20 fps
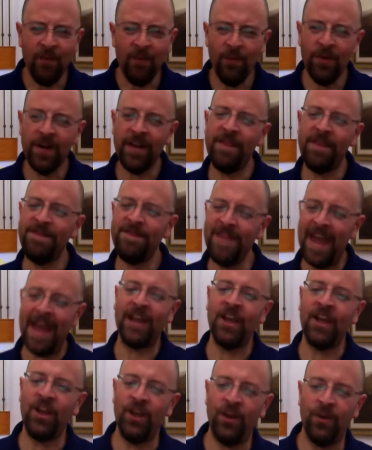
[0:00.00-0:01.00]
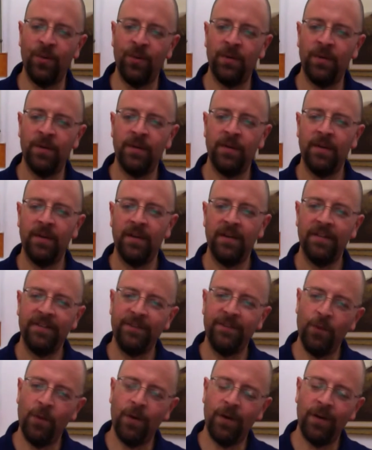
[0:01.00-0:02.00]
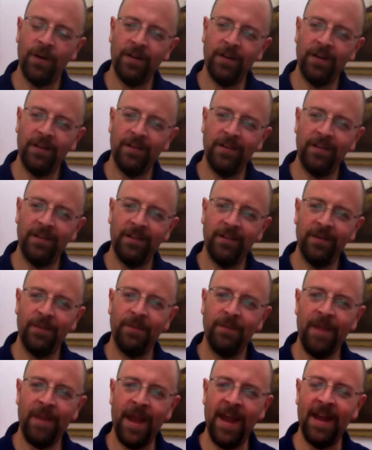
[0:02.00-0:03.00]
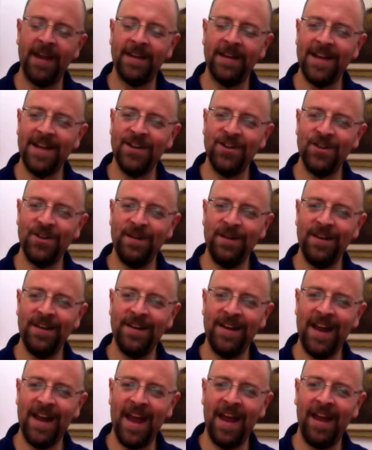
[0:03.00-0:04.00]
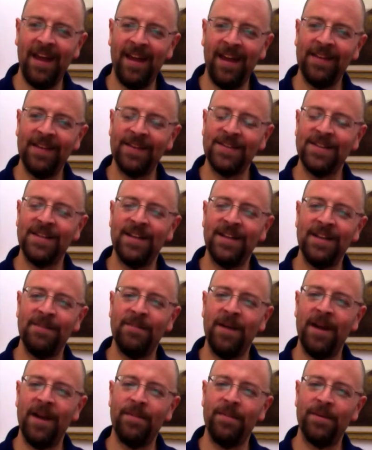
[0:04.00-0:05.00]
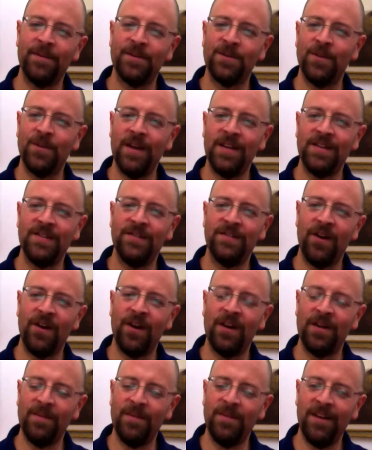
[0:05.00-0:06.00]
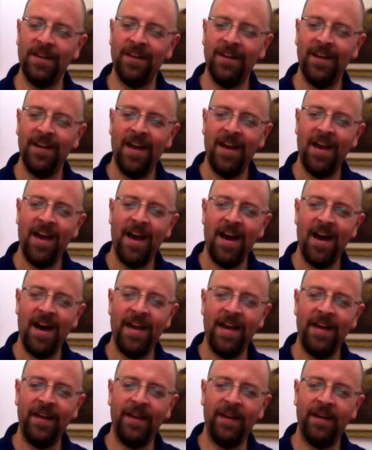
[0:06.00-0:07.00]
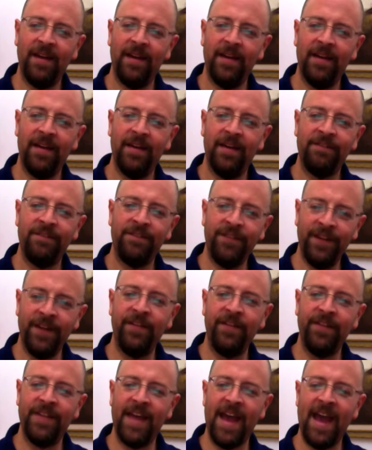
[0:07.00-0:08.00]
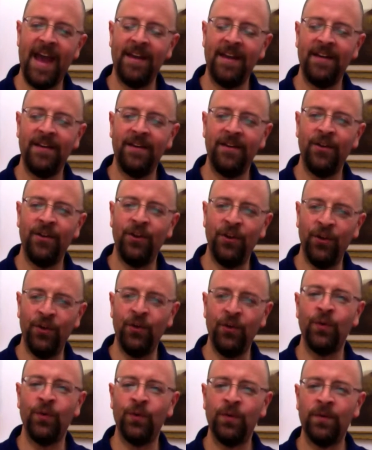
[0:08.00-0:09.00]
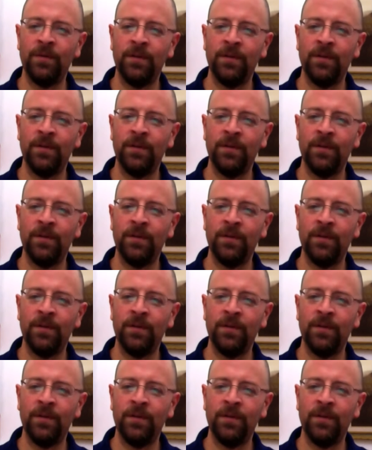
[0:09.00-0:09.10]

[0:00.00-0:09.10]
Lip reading: want to thank you for paying attention to me today and listening to my persuasive argument. I feel that you